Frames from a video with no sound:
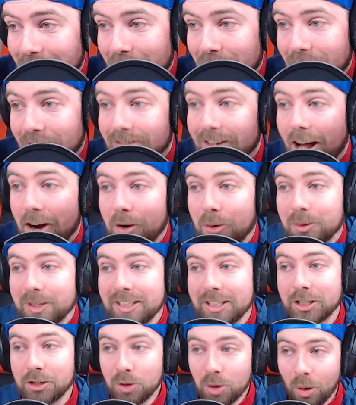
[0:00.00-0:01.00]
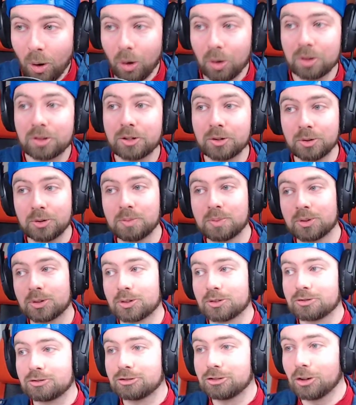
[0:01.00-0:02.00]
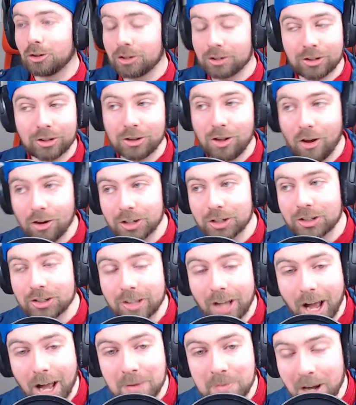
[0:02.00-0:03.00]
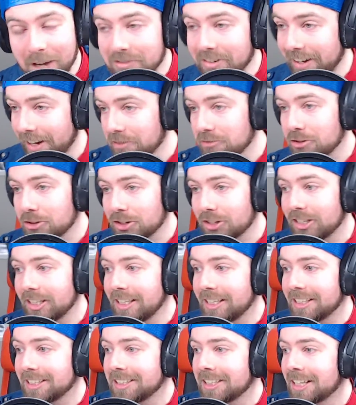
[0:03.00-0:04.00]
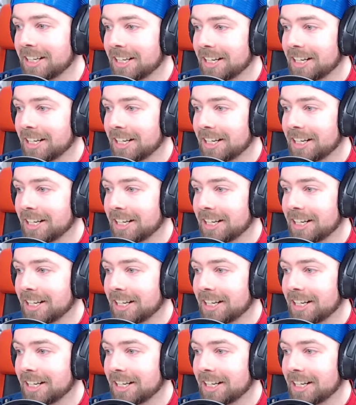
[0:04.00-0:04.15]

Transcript: Not only did you hold the Uber for the longest time I've ever seen,